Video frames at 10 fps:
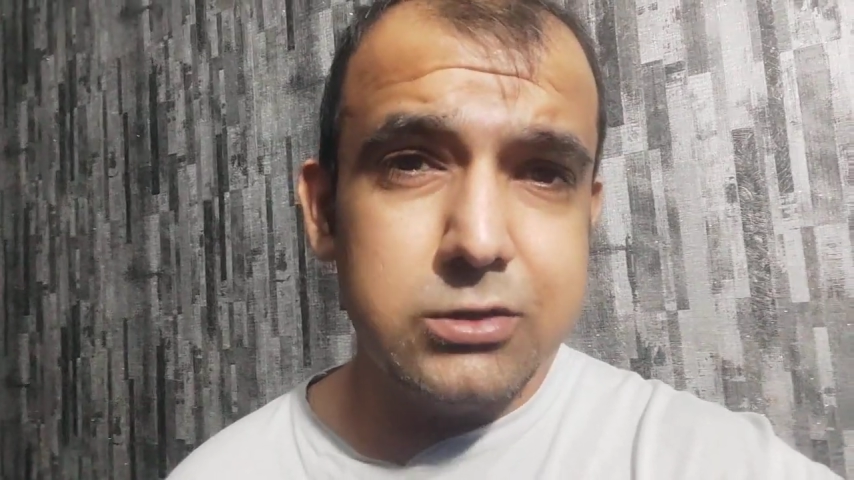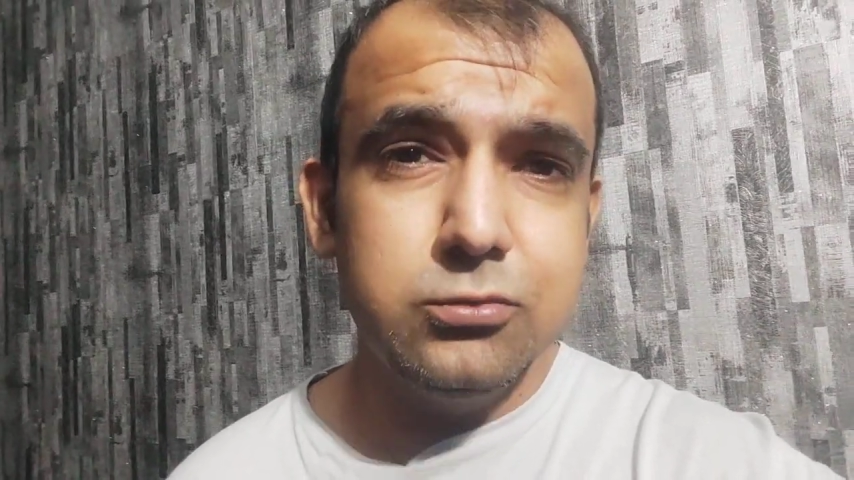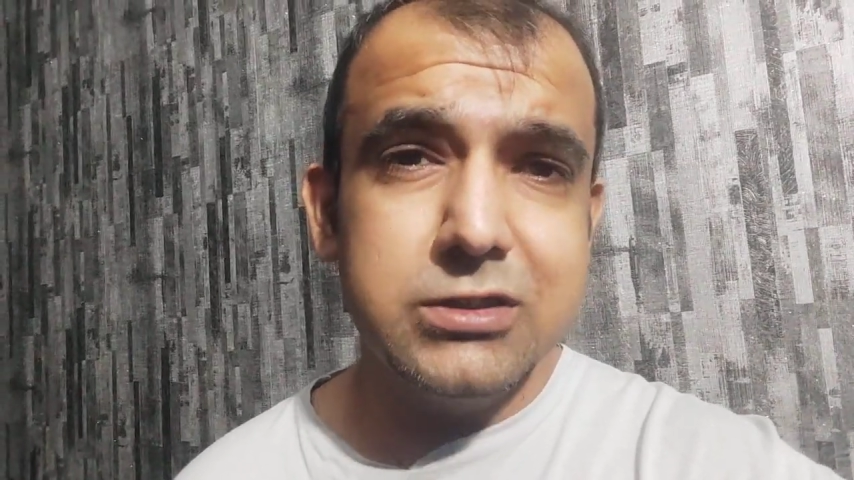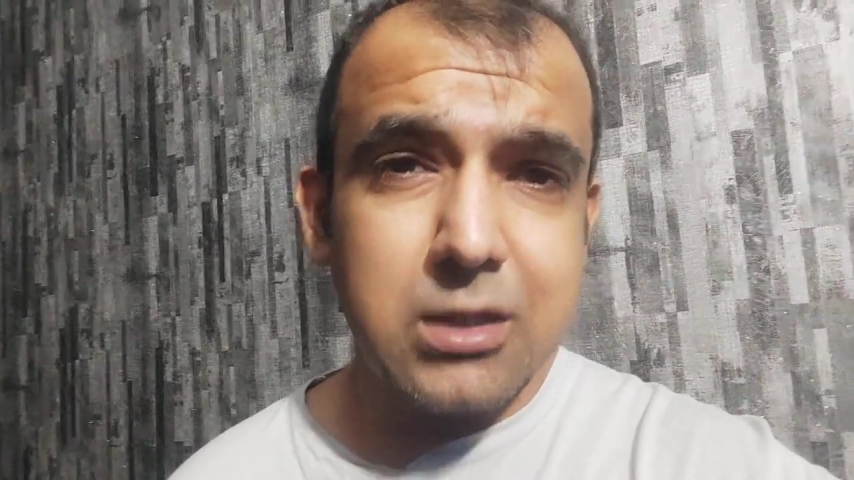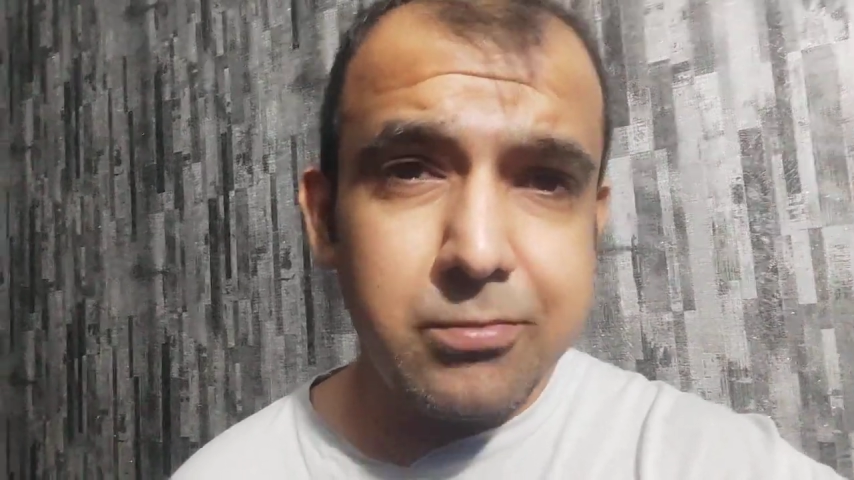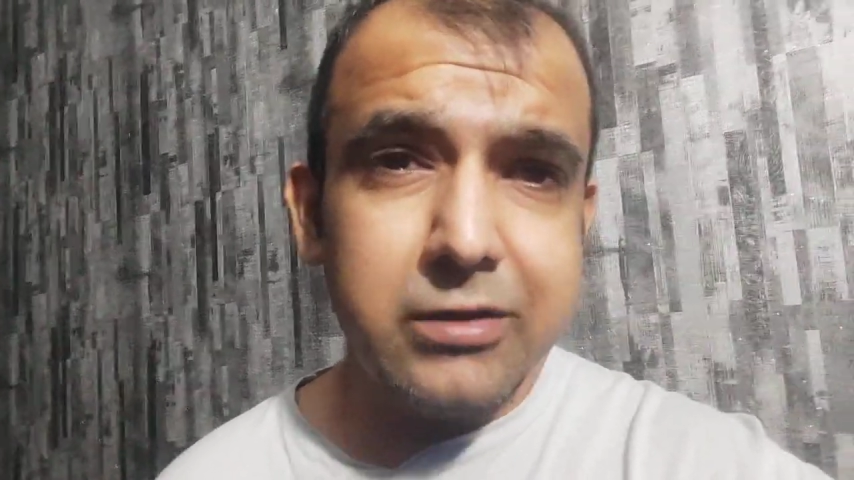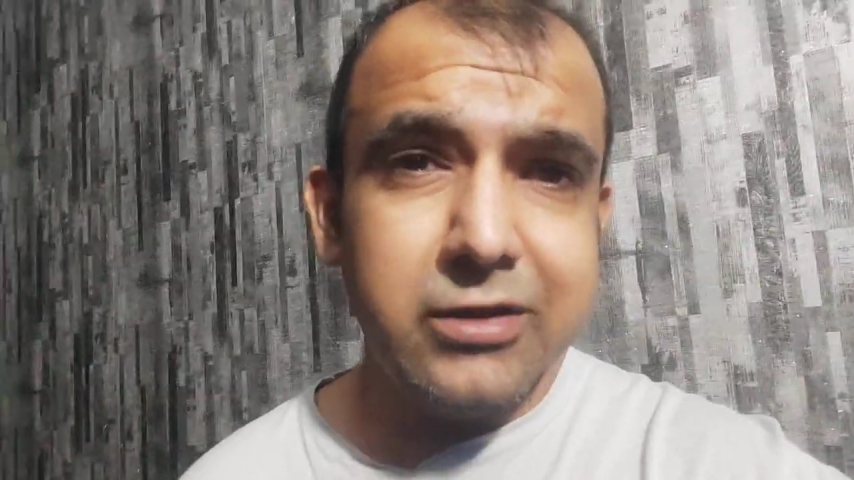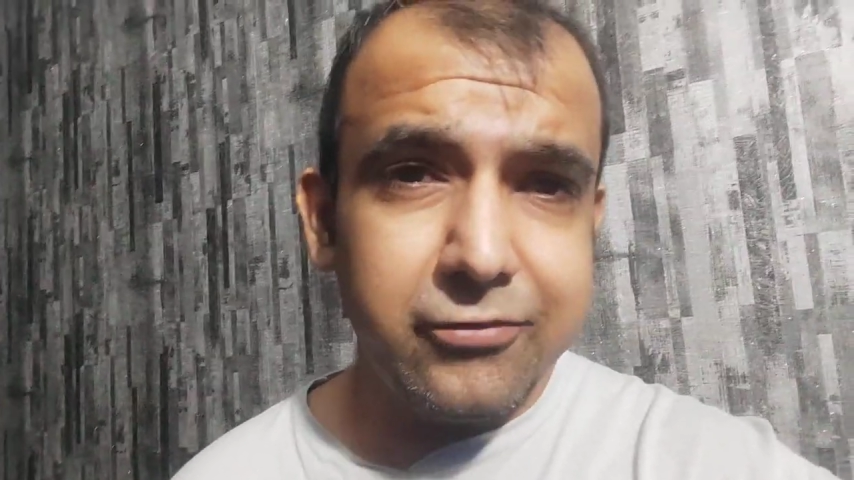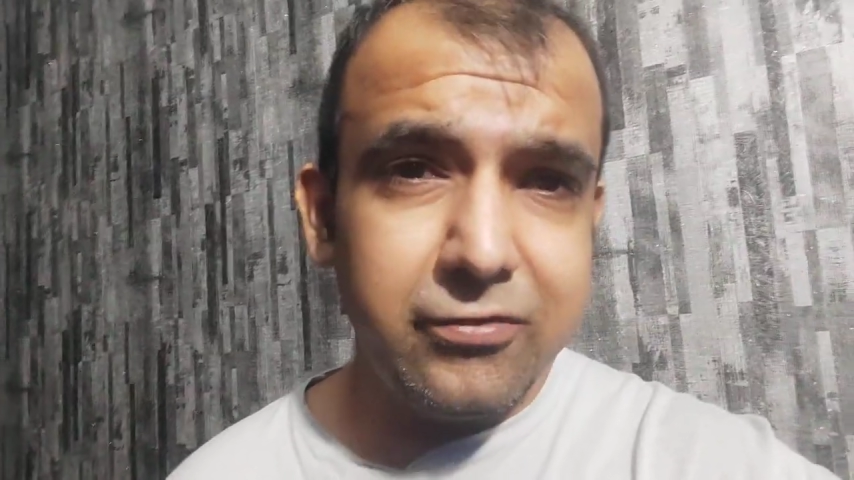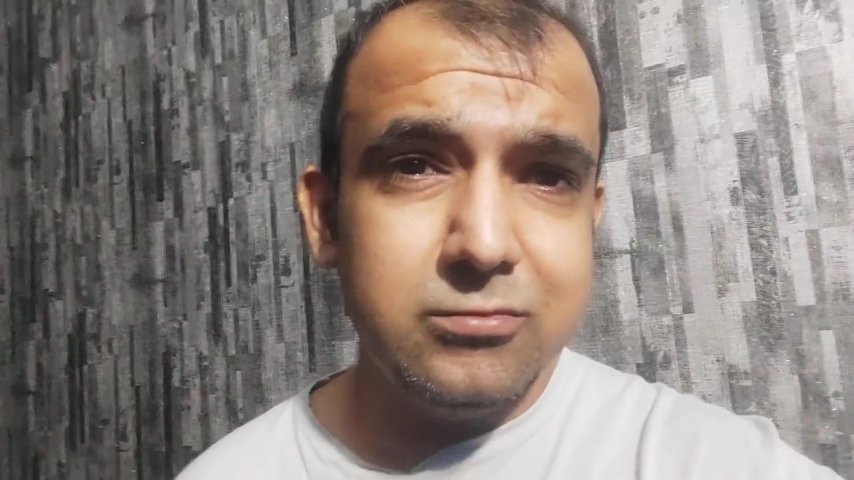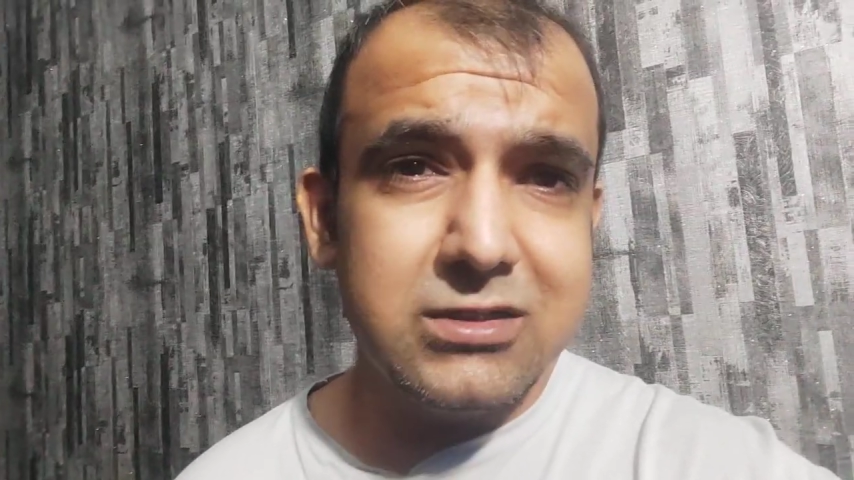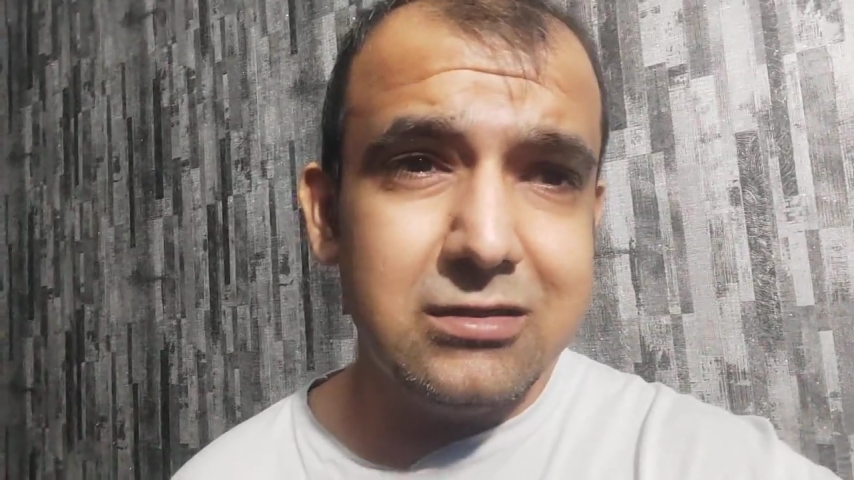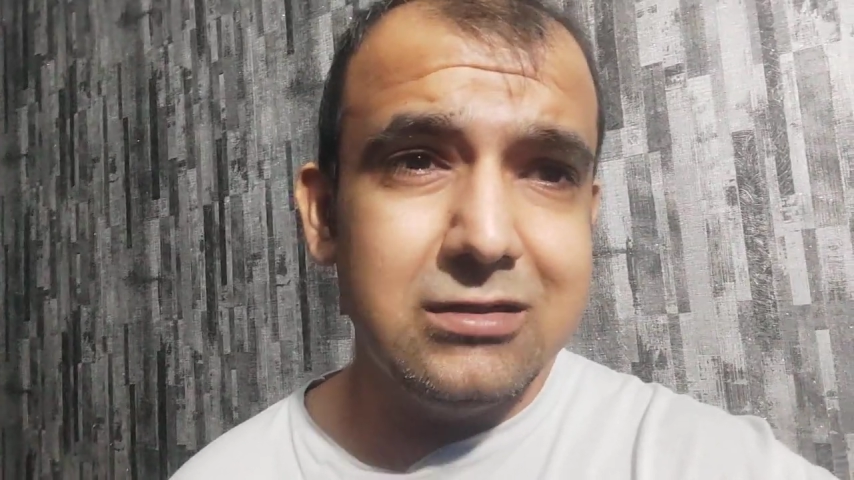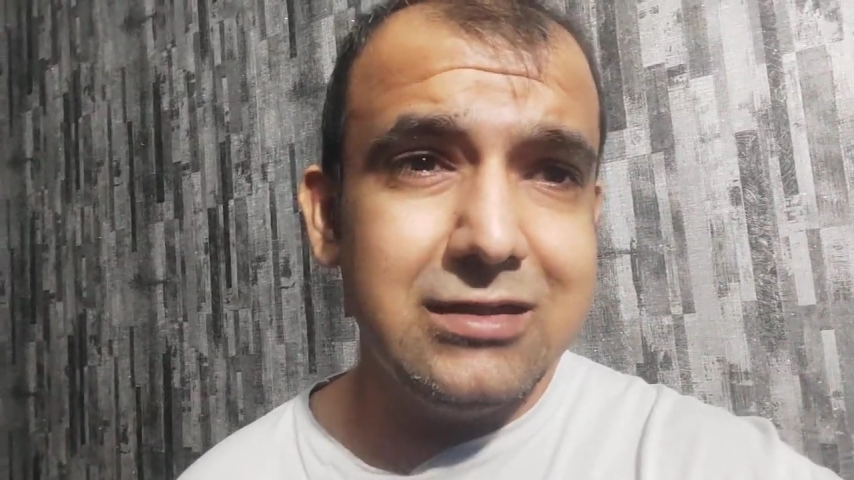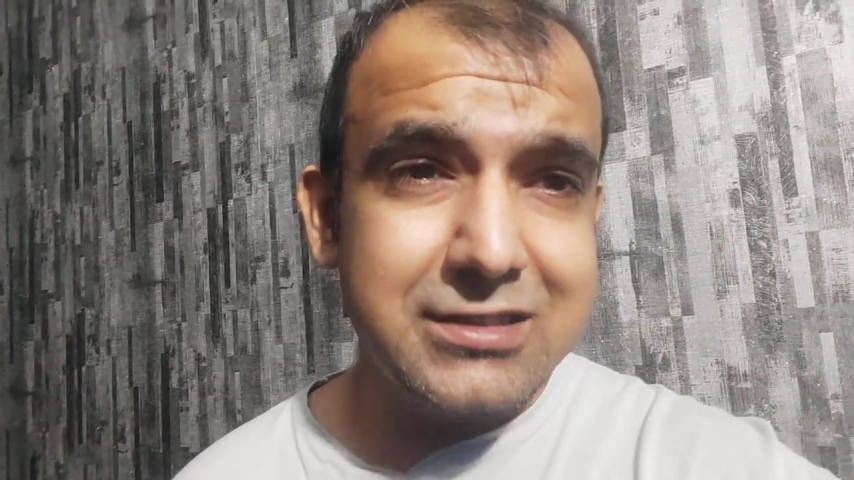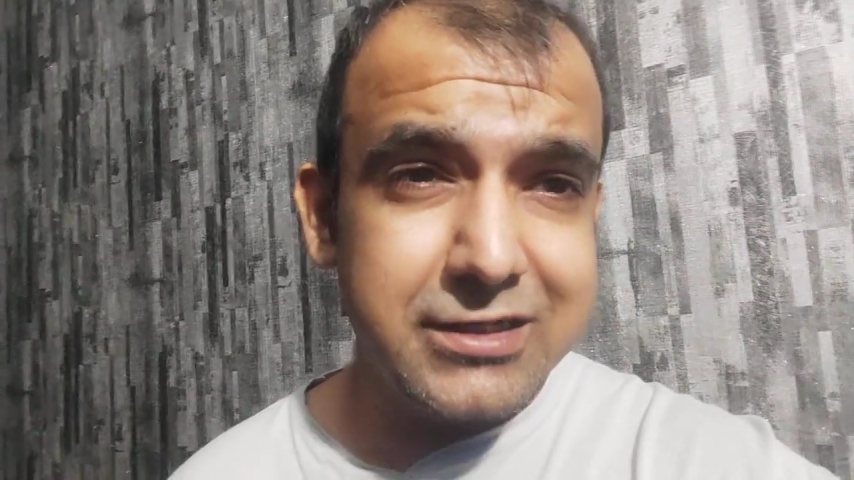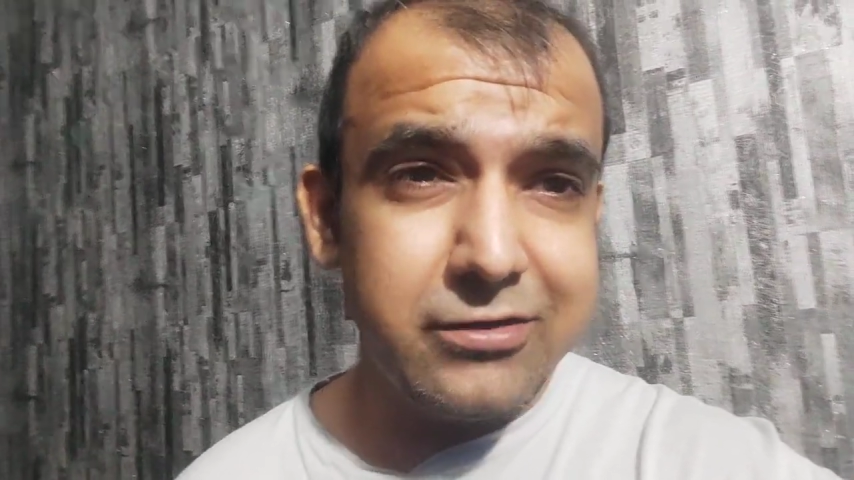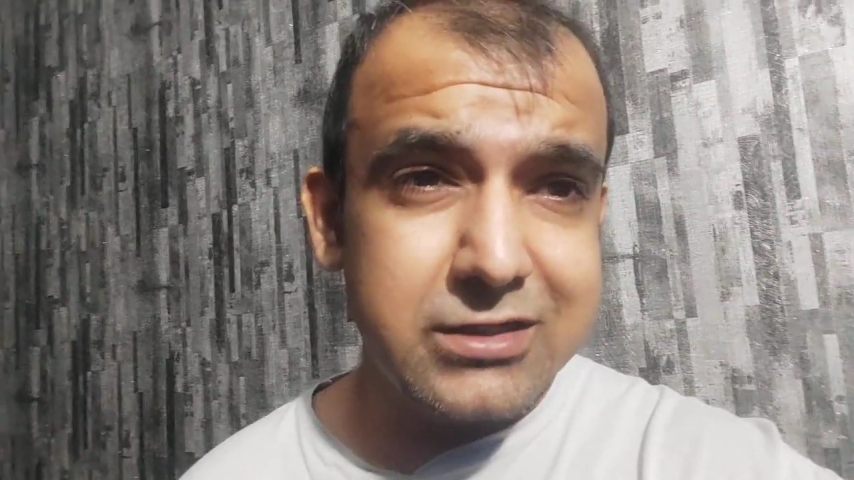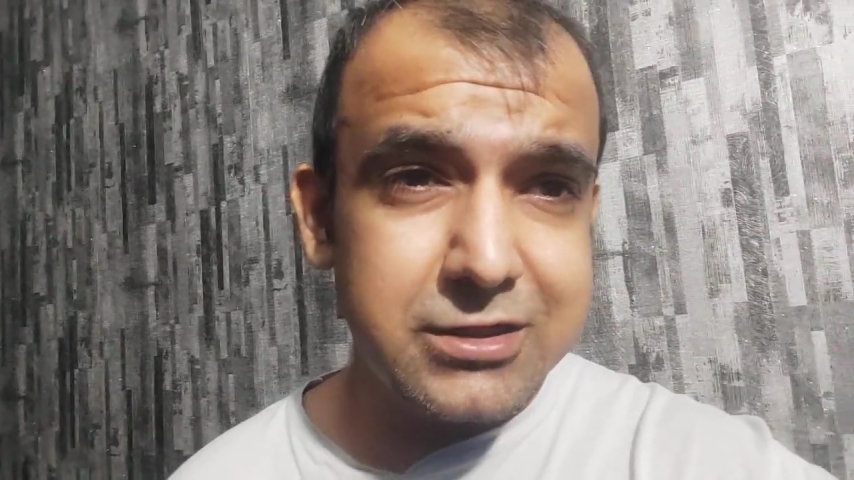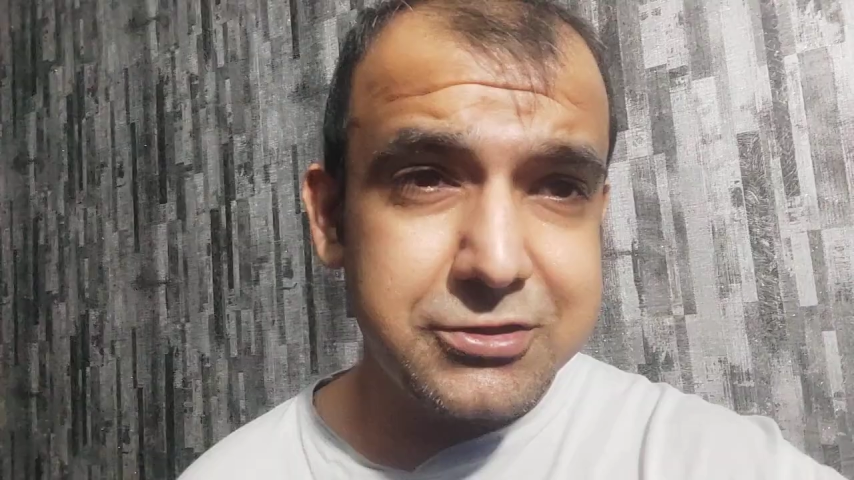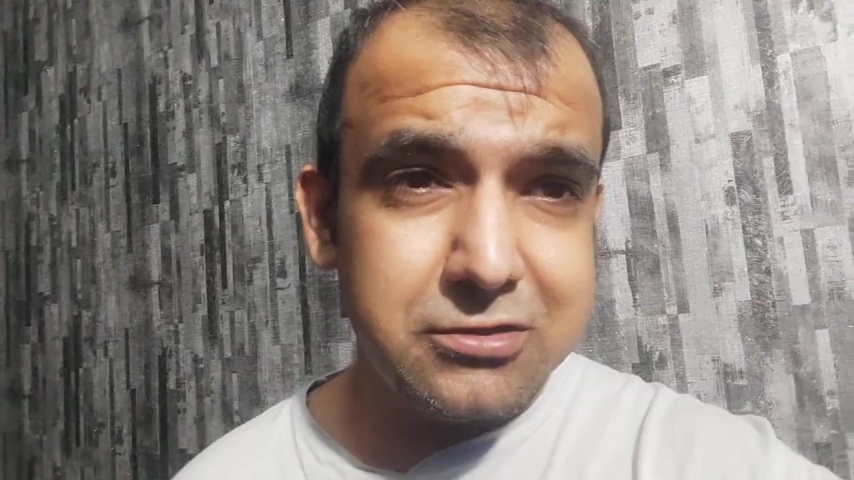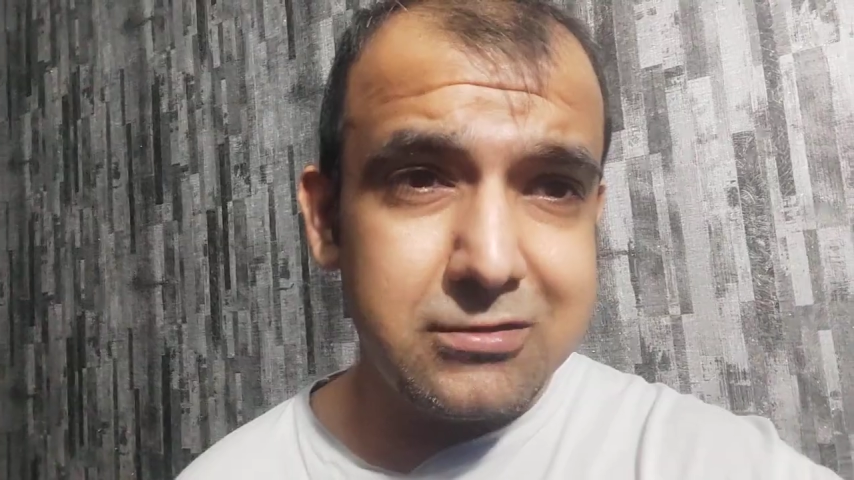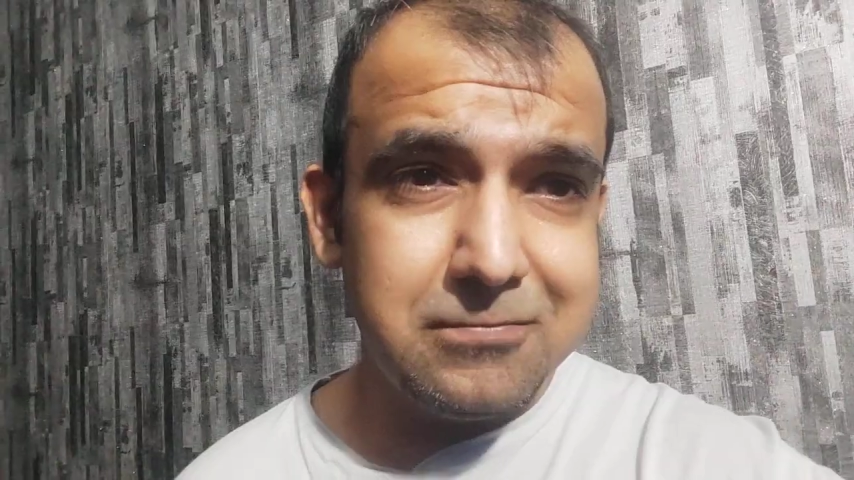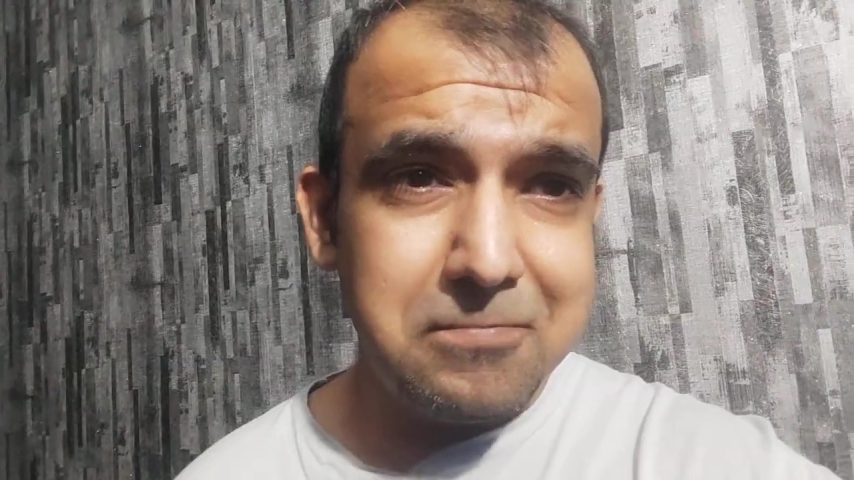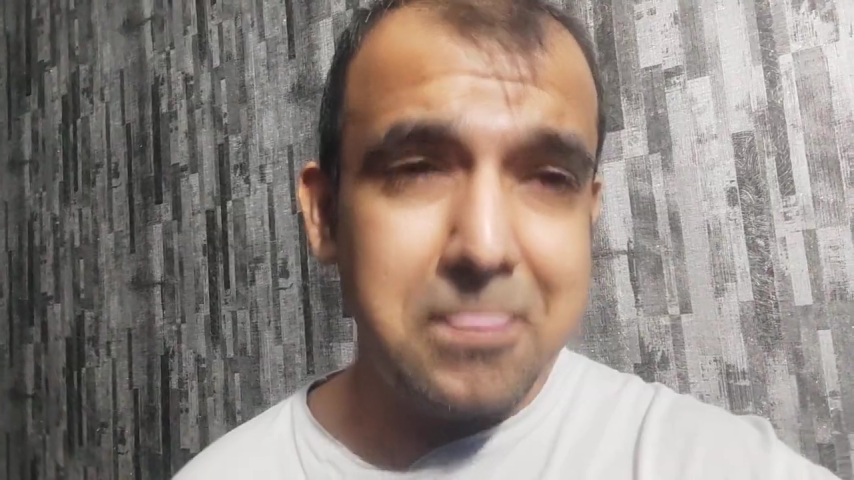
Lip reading: to submit their films in this year's edition.